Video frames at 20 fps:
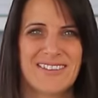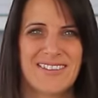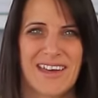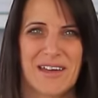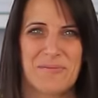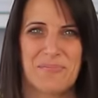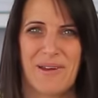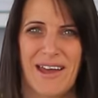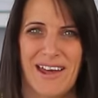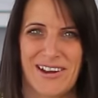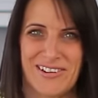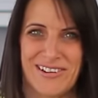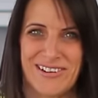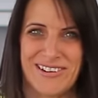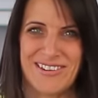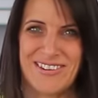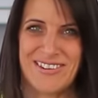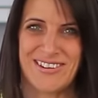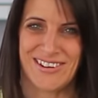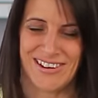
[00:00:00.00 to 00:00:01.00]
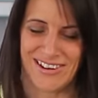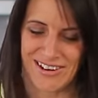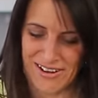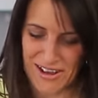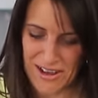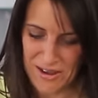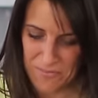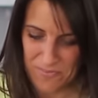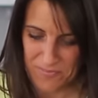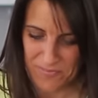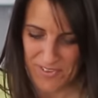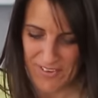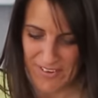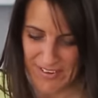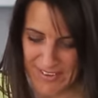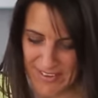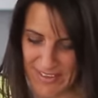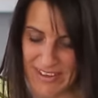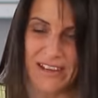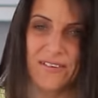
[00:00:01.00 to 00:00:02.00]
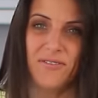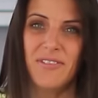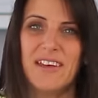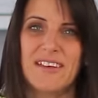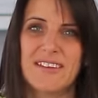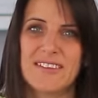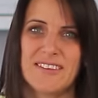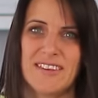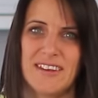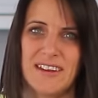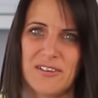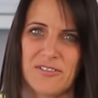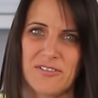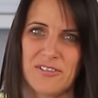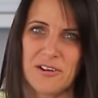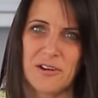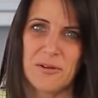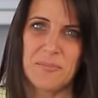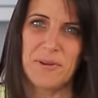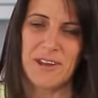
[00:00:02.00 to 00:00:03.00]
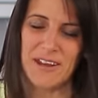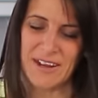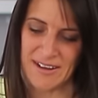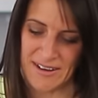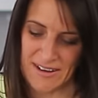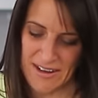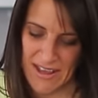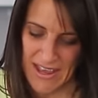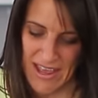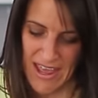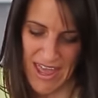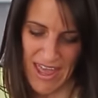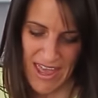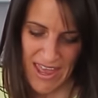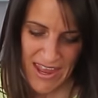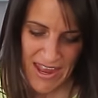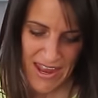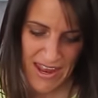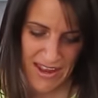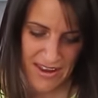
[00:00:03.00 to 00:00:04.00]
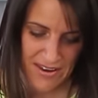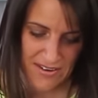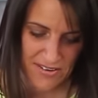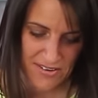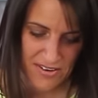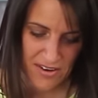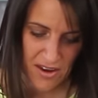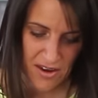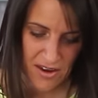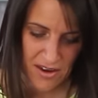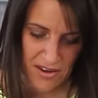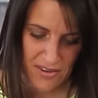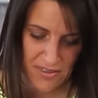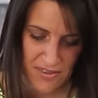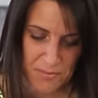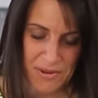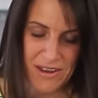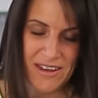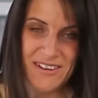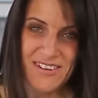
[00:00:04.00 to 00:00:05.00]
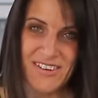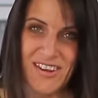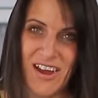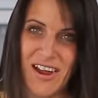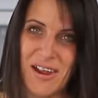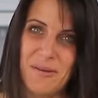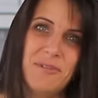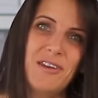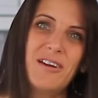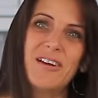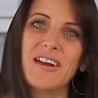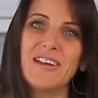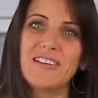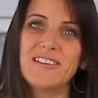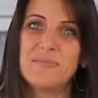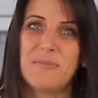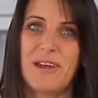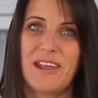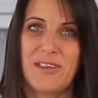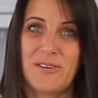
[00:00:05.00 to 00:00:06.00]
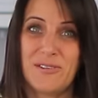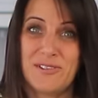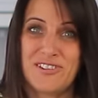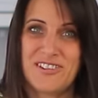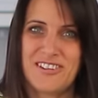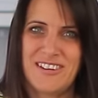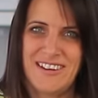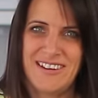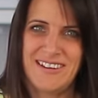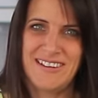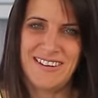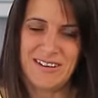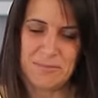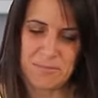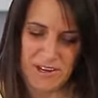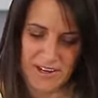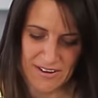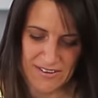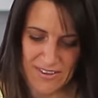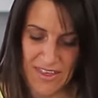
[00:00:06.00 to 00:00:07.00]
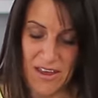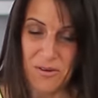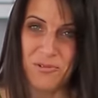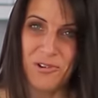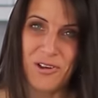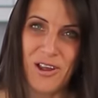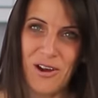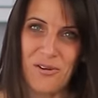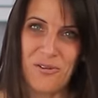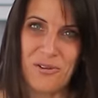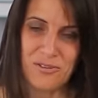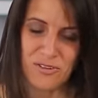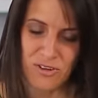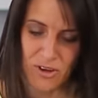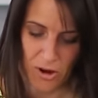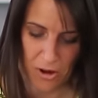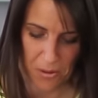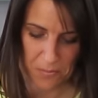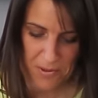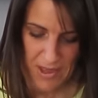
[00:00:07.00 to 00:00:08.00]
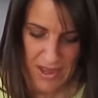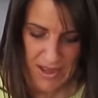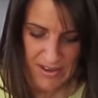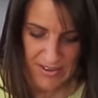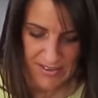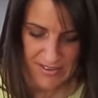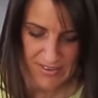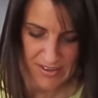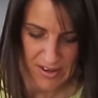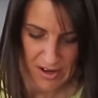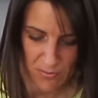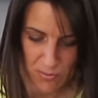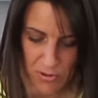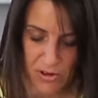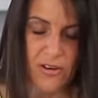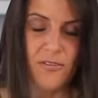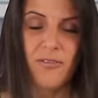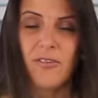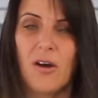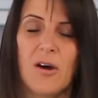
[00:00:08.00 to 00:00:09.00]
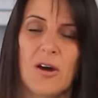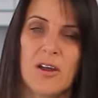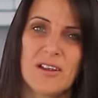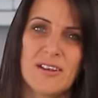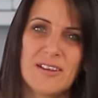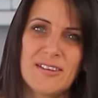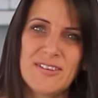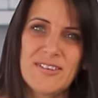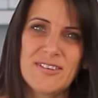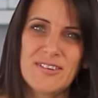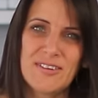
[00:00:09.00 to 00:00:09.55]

that batter is stirred up, just leave that sitting for a minute. And in the meantime, you're going to make your cheesy mix that will go on top. So what I've got is